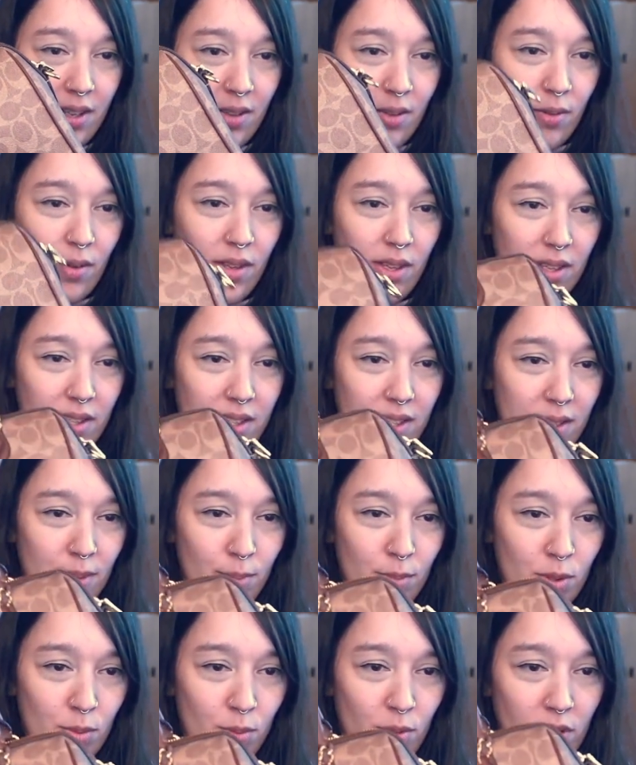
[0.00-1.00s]
Well, it
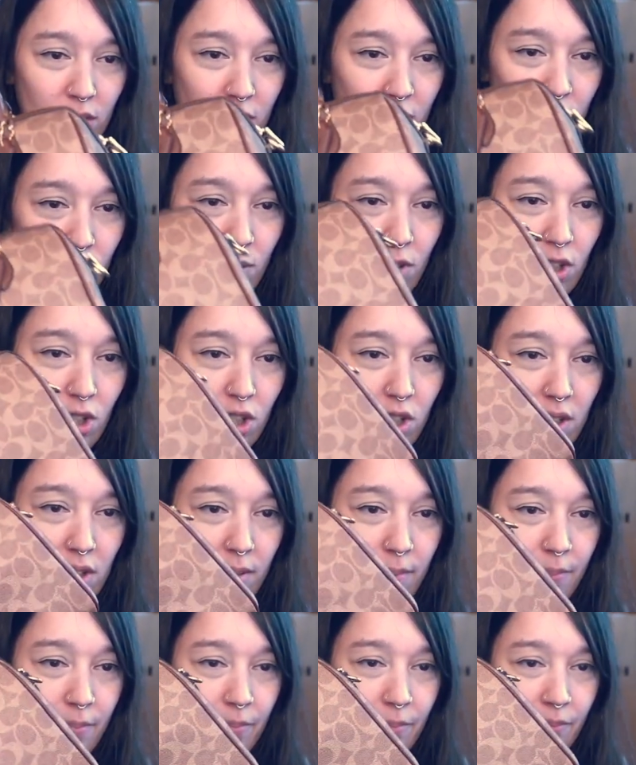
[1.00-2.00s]
seems pretty squishy.
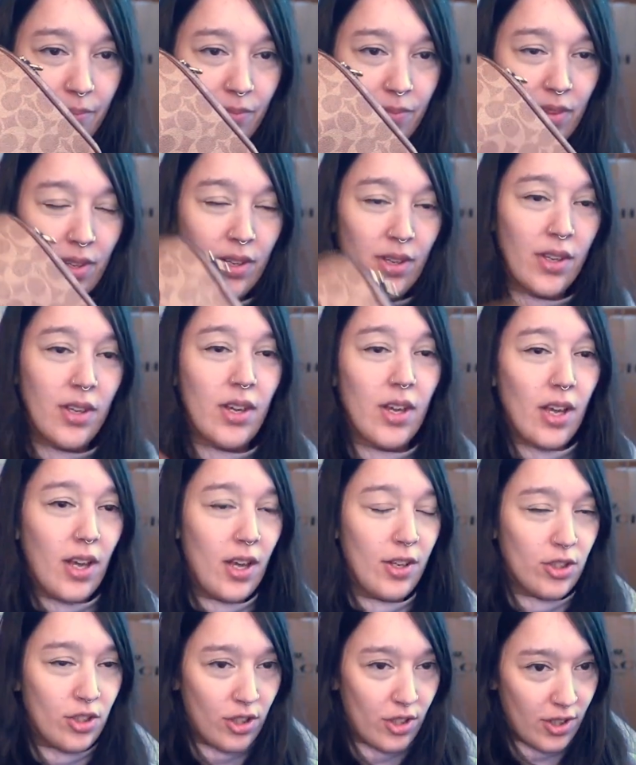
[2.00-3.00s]

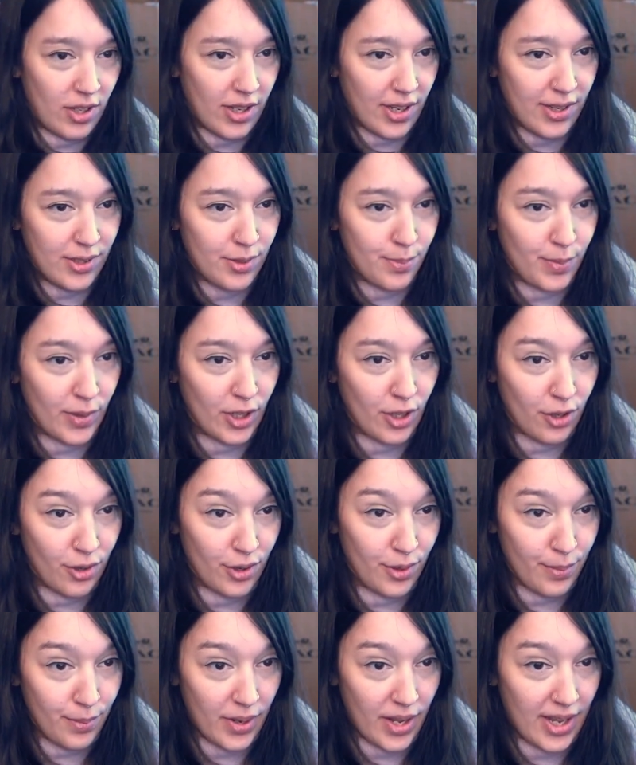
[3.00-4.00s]
I'll show you guys my
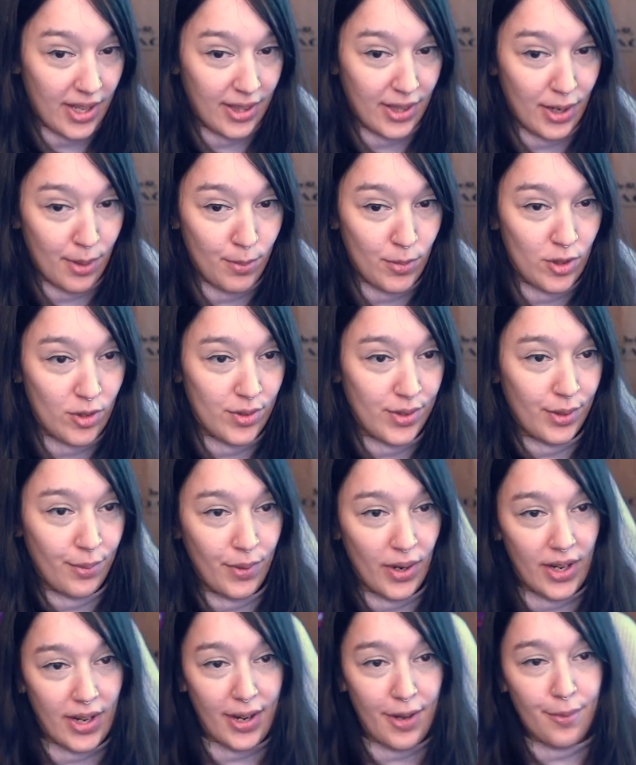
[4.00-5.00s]
current bag that I'm using
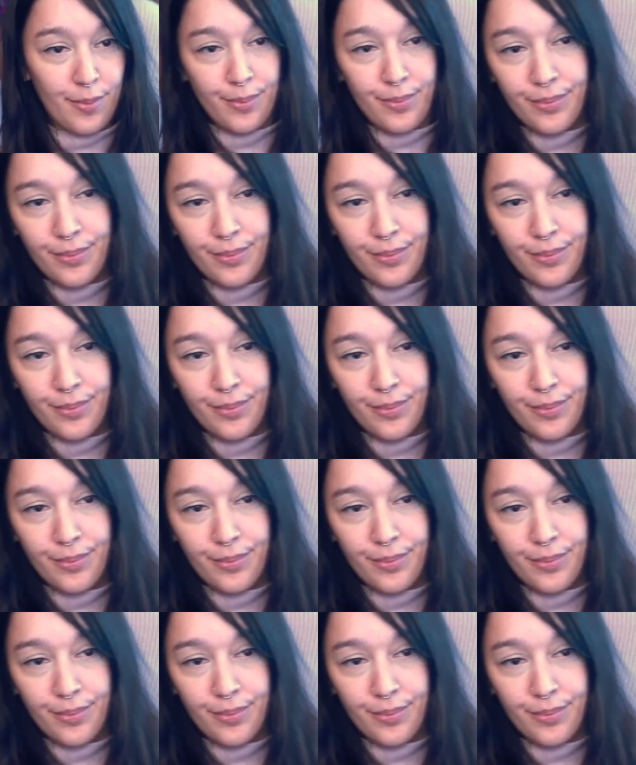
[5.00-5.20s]
right now,